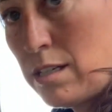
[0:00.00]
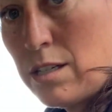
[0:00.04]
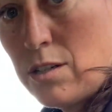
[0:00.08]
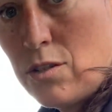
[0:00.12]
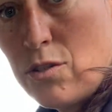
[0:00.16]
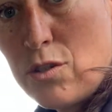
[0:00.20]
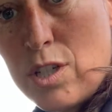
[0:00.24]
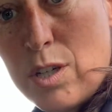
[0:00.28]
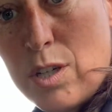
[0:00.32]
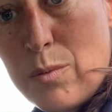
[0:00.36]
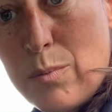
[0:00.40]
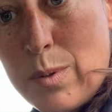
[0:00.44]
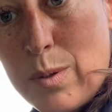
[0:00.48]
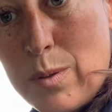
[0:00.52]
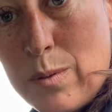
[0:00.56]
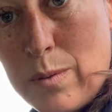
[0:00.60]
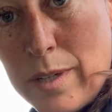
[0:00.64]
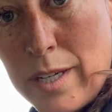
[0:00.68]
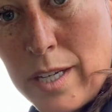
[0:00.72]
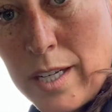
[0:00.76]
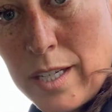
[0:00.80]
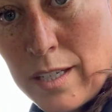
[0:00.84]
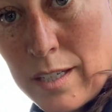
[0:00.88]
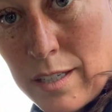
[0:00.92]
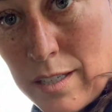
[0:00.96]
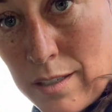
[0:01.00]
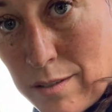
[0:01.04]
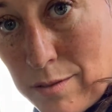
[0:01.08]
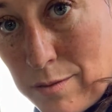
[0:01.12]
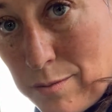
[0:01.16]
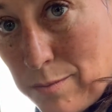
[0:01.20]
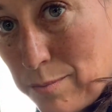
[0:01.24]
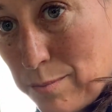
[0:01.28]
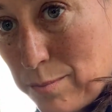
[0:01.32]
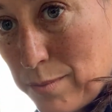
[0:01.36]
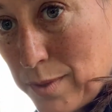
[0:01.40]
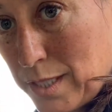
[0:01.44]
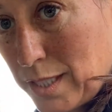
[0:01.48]
triple wick
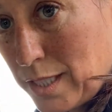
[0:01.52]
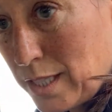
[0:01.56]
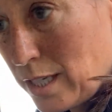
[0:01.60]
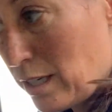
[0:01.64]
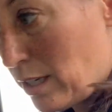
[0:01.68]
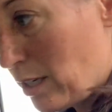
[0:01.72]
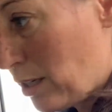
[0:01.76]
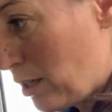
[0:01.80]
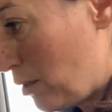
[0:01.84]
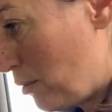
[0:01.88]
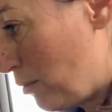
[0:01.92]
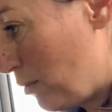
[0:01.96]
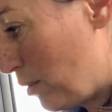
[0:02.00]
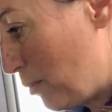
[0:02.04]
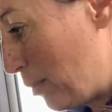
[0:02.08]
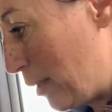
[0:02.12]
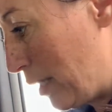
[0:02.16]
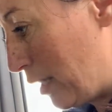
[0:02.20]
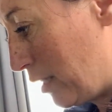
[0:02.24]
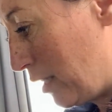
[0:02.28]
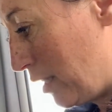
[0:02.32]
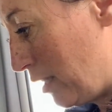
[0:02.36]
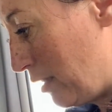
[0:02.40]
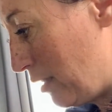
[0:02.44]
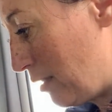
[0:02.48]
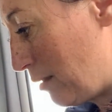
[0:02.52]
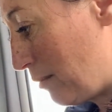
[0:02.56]
mosquito repellent